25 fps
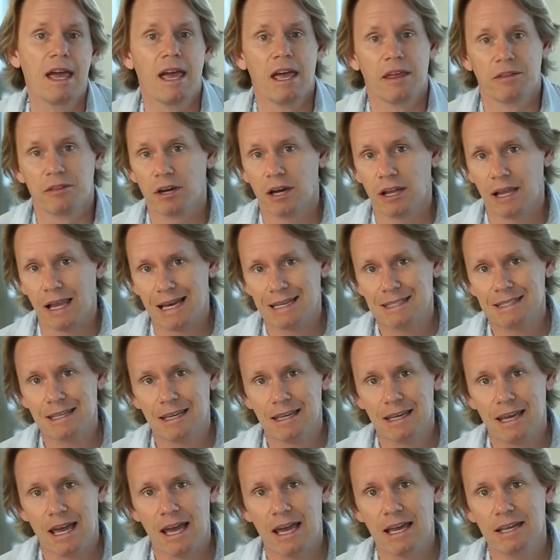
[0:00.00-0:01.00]
The
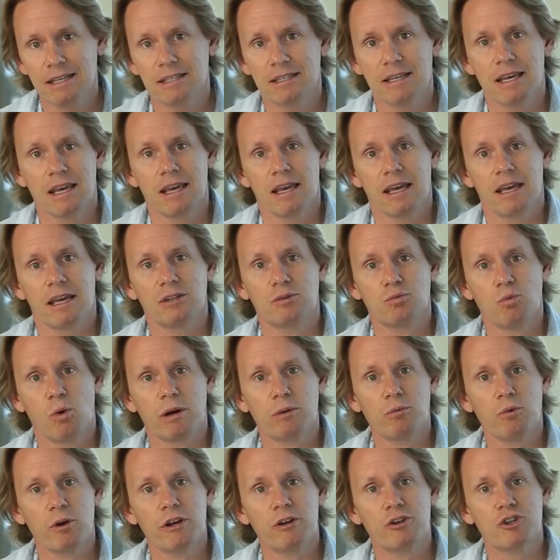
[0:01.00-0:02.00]
classic case is
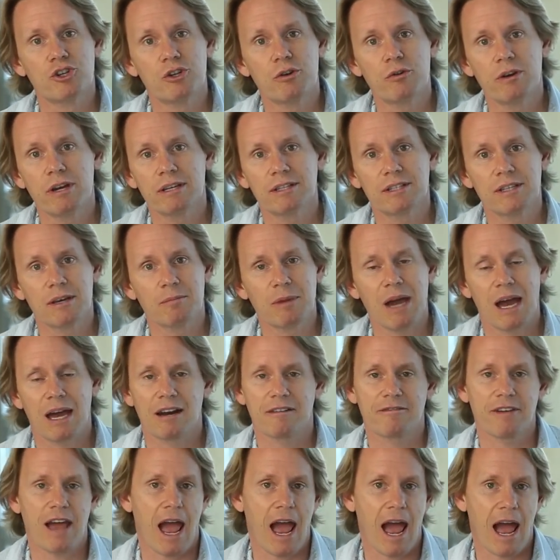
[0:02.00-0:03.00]
one where you're shooting some kind
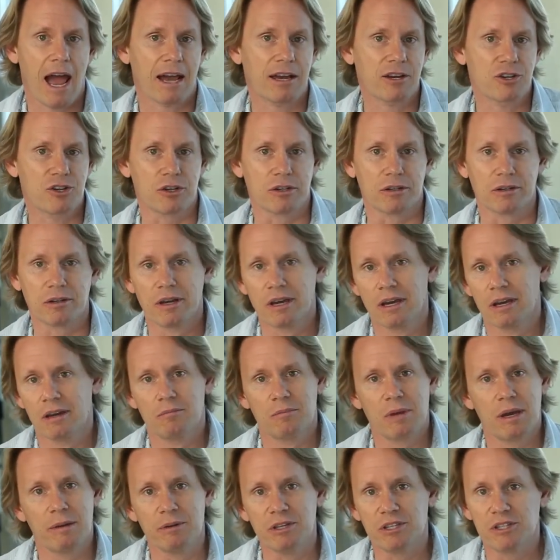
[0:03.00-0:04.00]
of action,
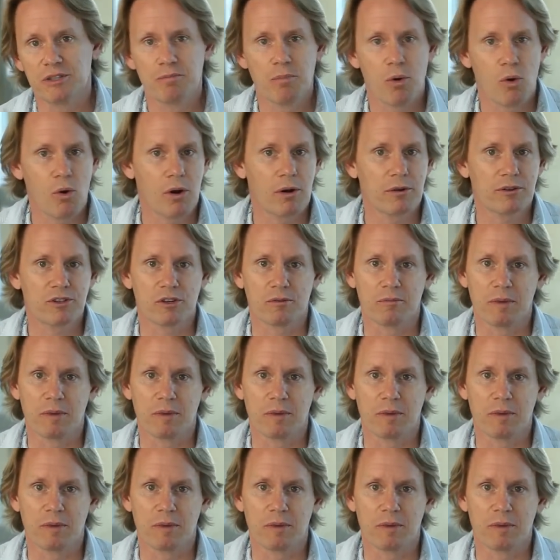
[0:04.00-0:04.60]
maybe sports or